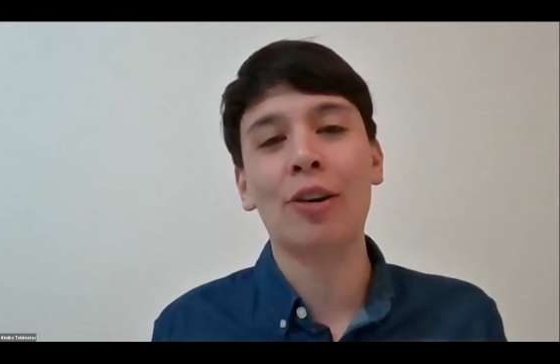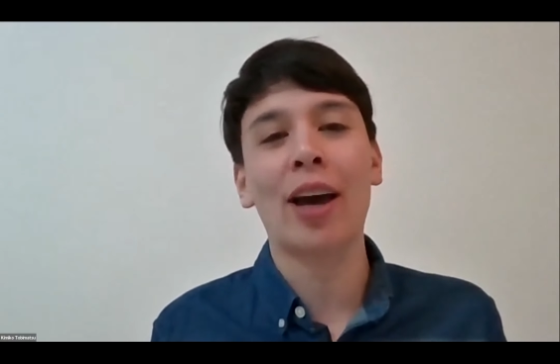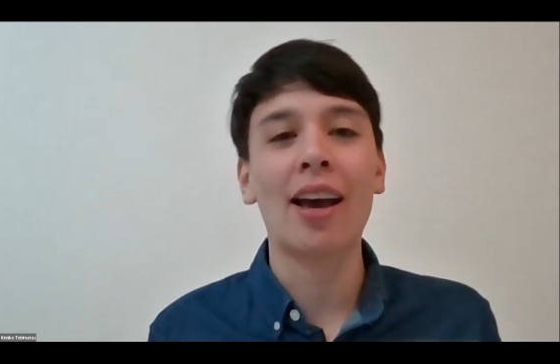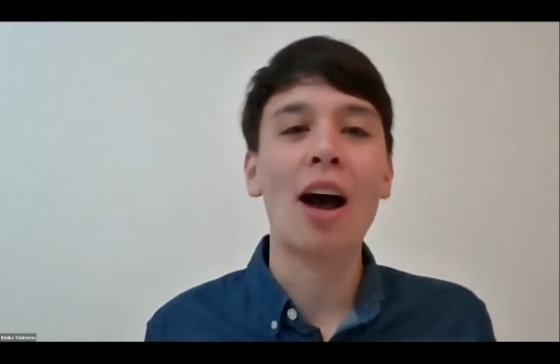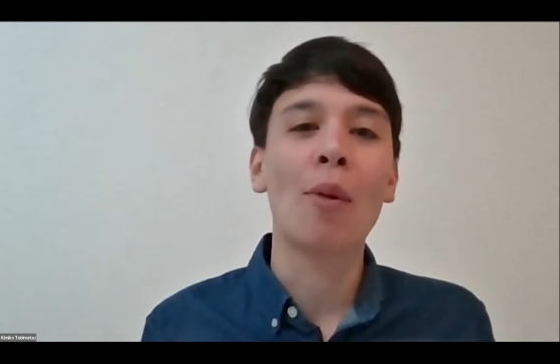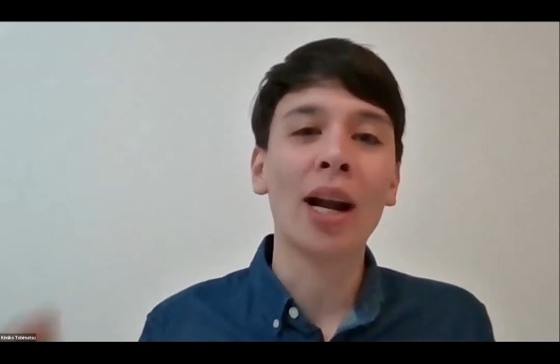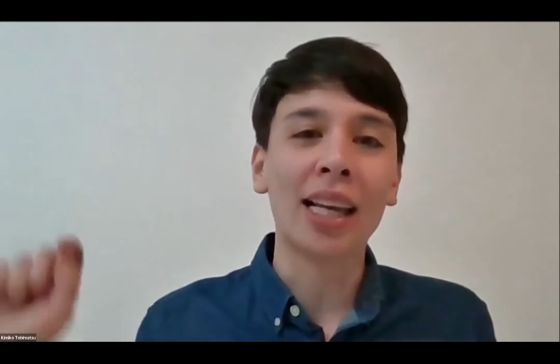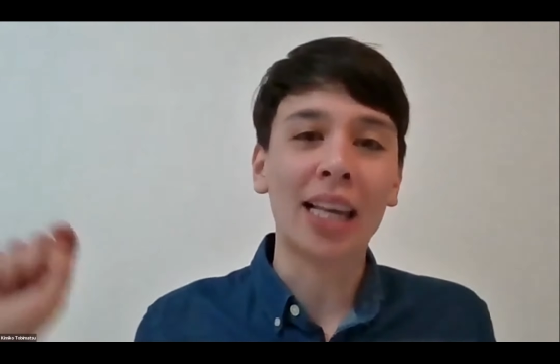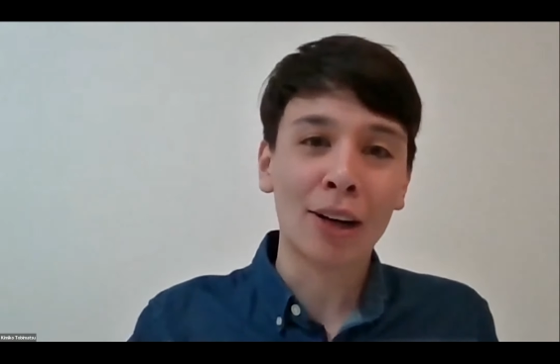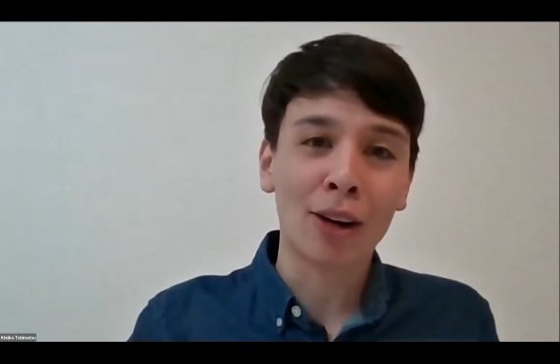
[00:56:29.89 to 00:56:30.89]
Okay, I want
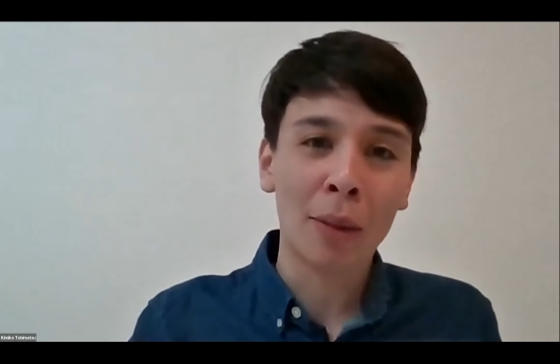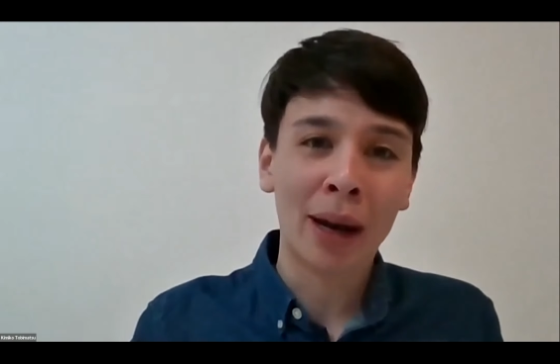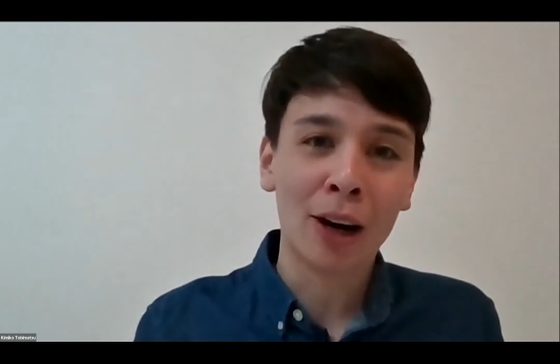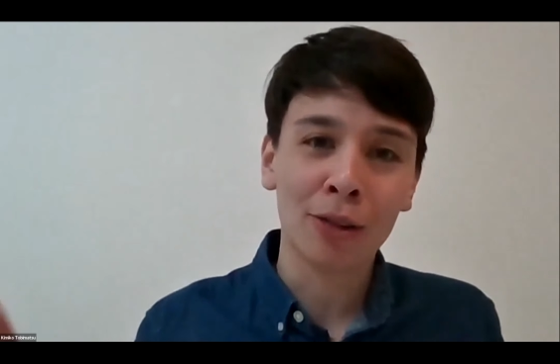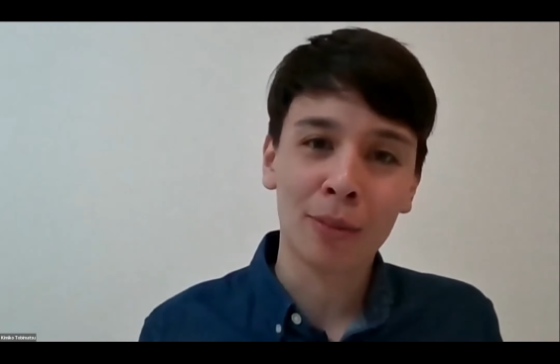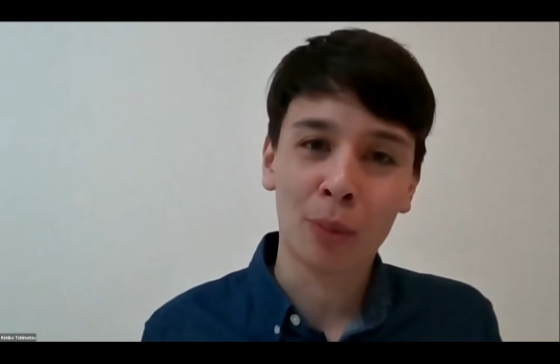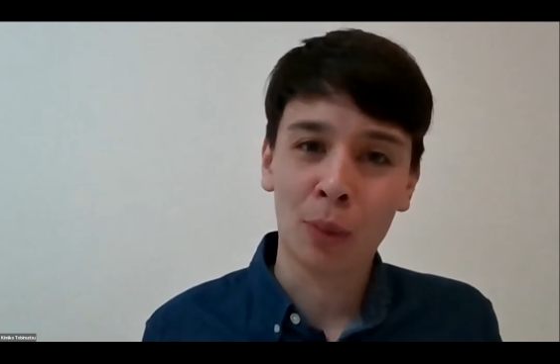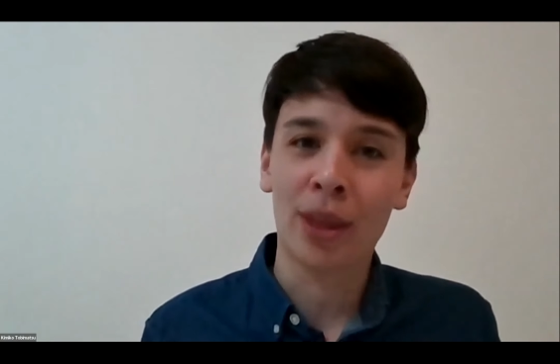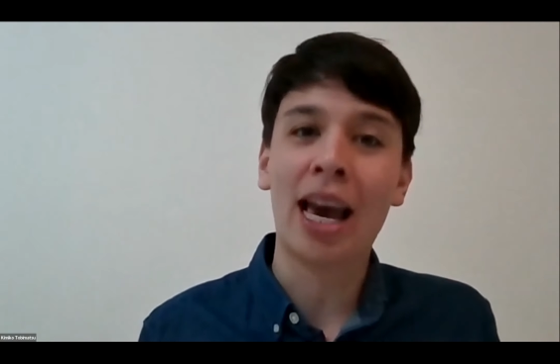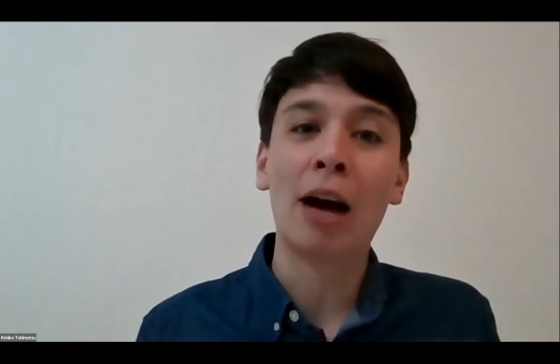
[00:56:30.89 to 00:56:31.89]
to hear about
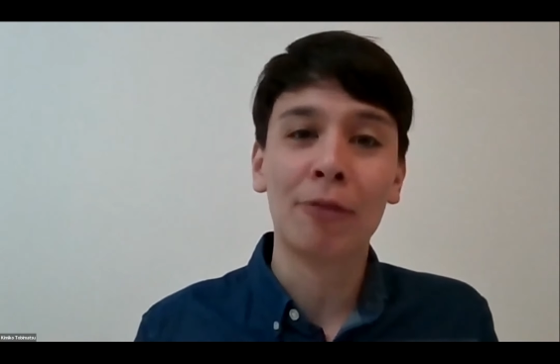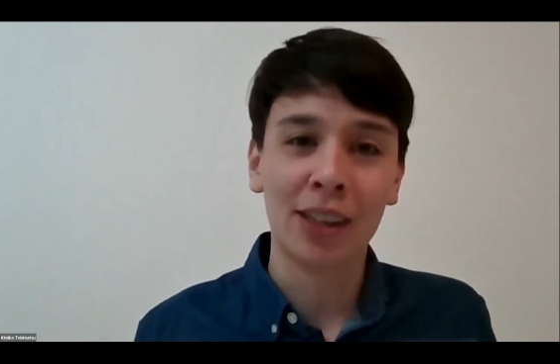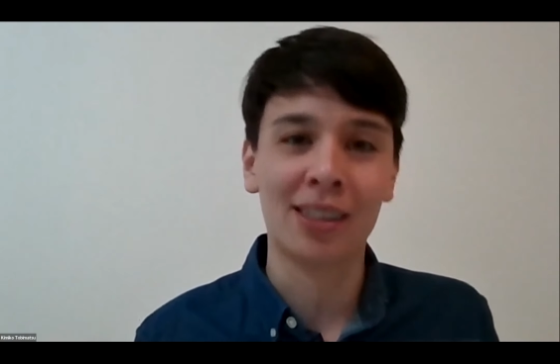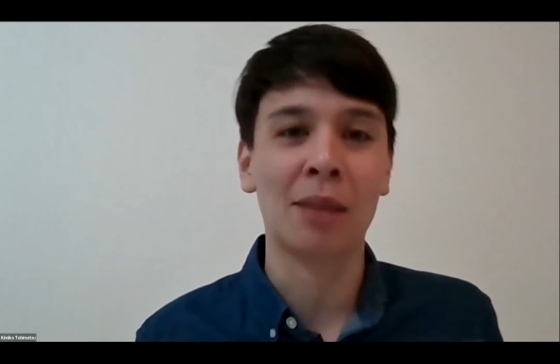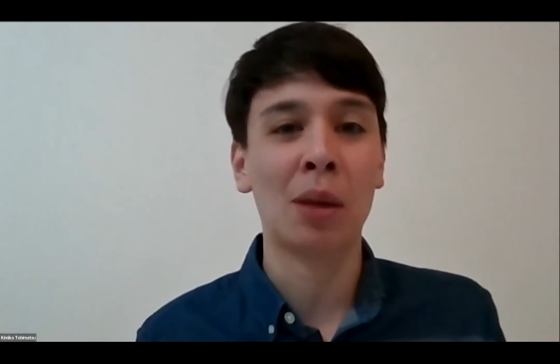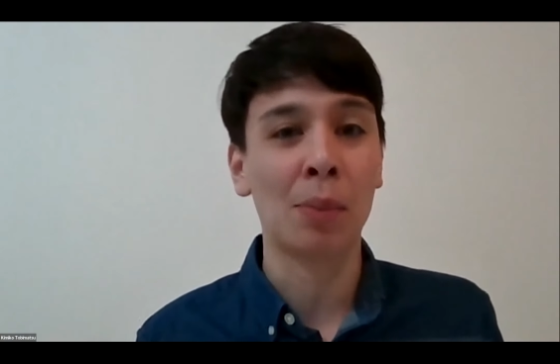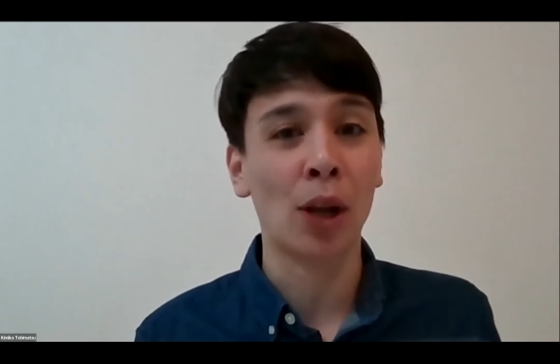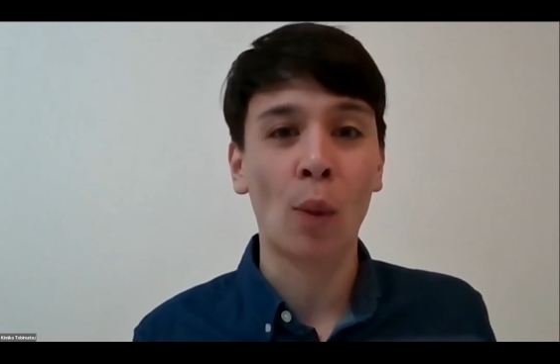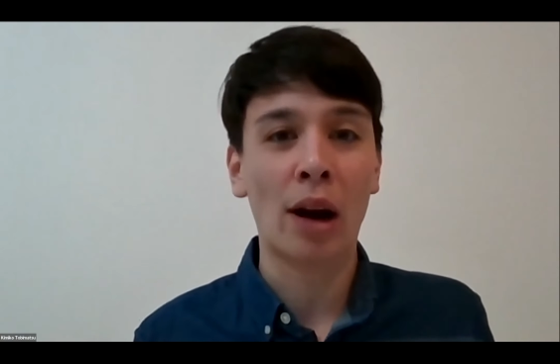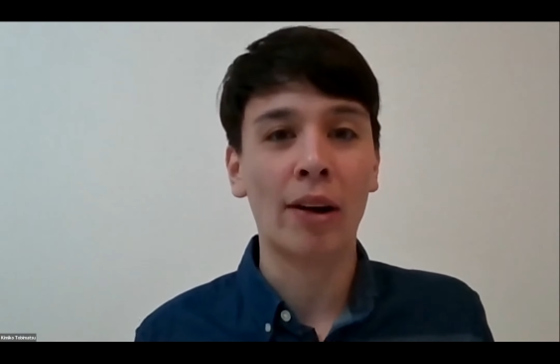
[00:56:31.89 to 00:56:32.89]
the outfits that people
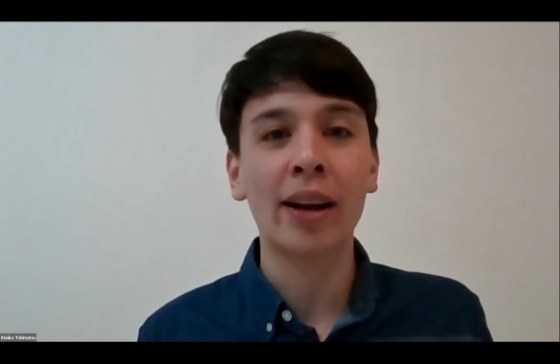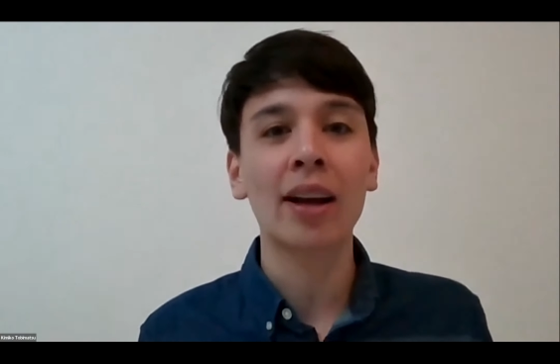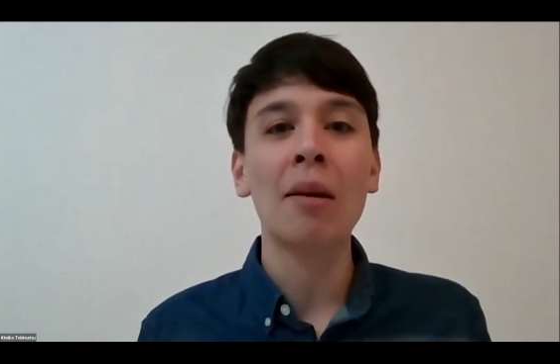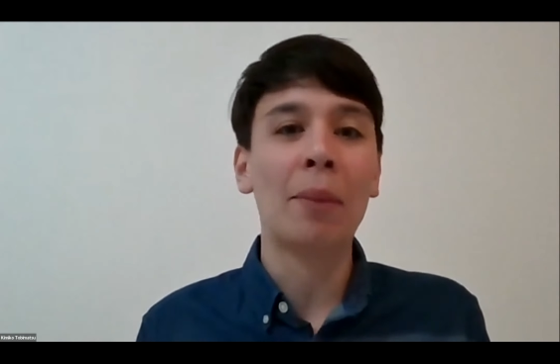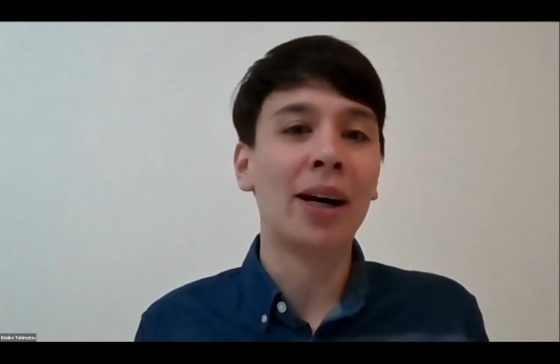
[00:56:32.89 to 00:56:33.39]
are wearing,